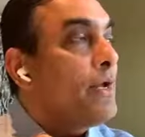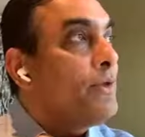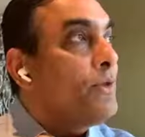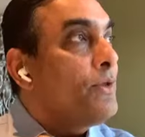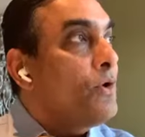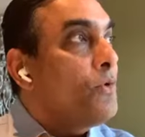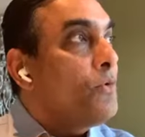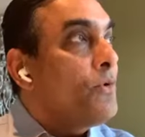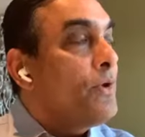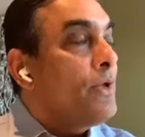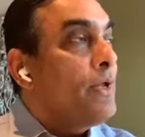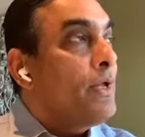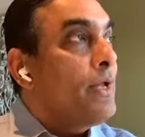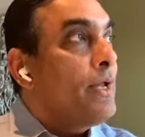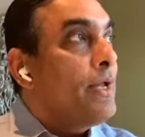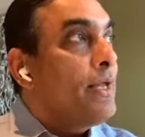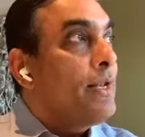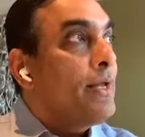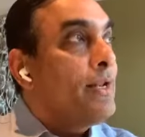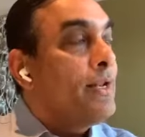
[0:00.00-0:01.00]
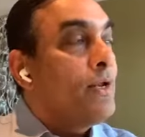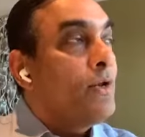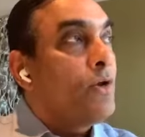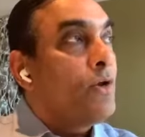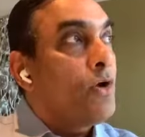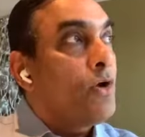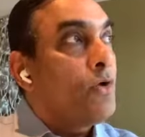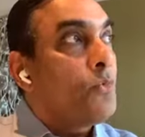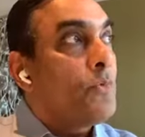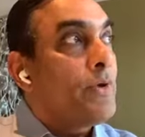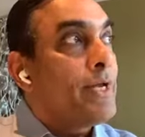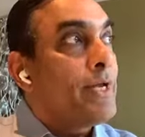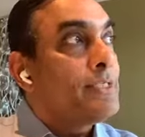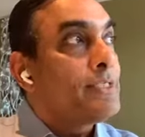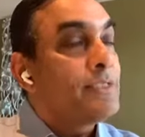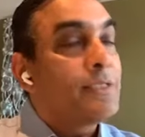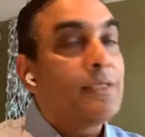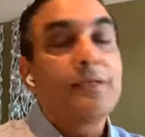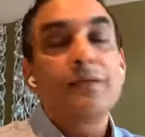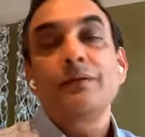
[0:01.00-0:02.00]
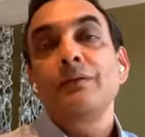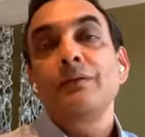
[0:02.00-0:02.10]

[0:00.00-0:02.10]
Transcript: in a lot of ways,